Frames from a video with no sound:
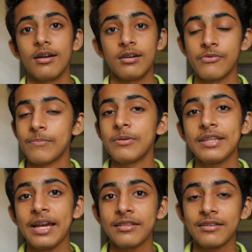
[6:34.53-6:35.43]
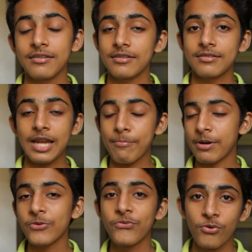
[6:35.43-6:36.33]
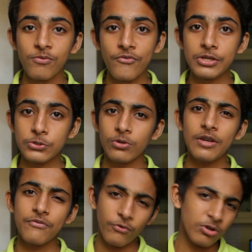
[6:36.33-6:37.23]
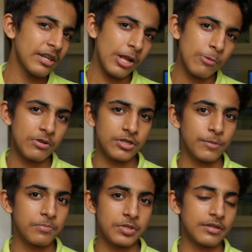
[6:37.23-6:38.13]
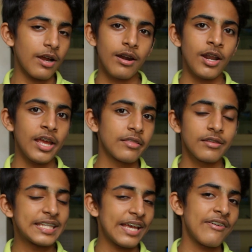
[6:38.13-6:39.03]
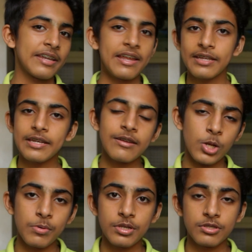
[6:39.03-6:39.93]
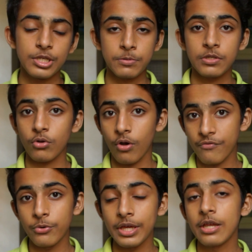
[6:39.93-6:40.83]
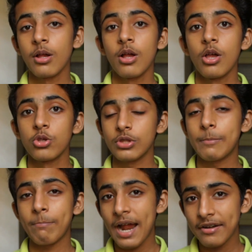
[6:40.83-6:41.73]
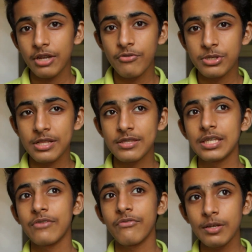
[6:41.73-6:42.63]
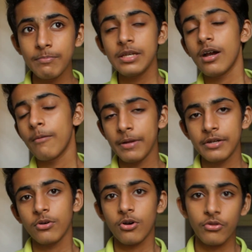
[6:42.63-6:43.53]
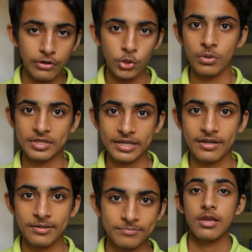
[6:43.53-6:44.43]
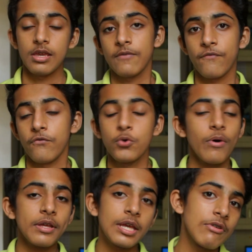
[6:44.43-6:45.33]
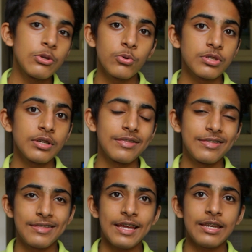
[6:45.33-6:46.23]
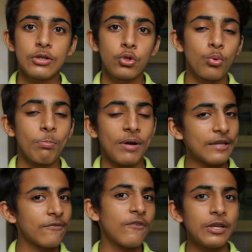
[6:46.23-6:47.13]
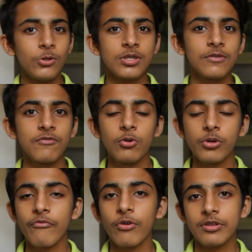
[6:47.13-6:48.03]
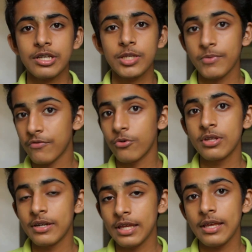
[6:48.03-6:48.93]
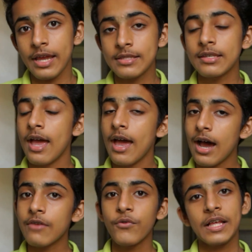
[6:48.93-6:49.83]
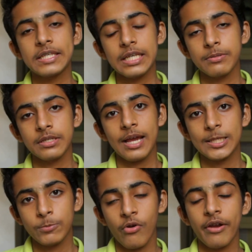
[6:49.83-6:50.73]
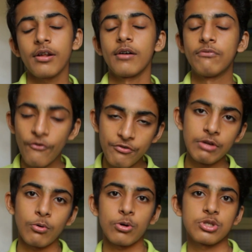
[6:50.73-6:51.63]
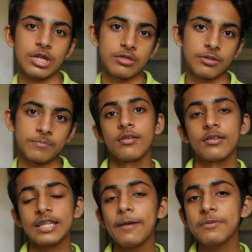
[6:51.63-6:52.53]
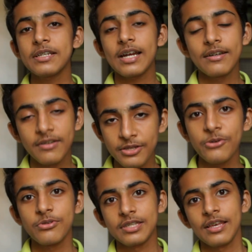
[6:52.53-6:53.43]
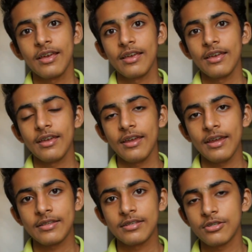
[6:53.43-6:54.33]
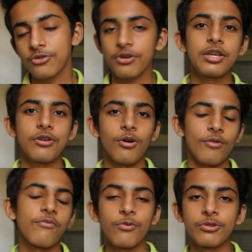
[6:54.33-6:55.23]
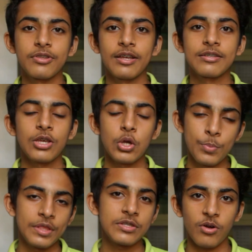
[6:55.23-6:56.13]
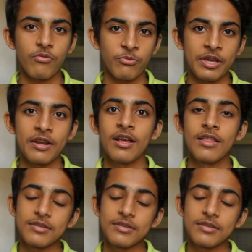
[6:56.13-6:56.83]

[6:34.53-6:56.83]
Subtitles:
Remember that the Snapdragon 450 is only a 40nm chipset, unlike the 7 and 8nm chipset of today. So the battery efficiency will be a bit on the lower side. If you are a heavy user, then you might find yourself looking for a charger before the day ends, and for that Samsung has provided a 15-watt charger. Samsung continues its streak of good things with the software.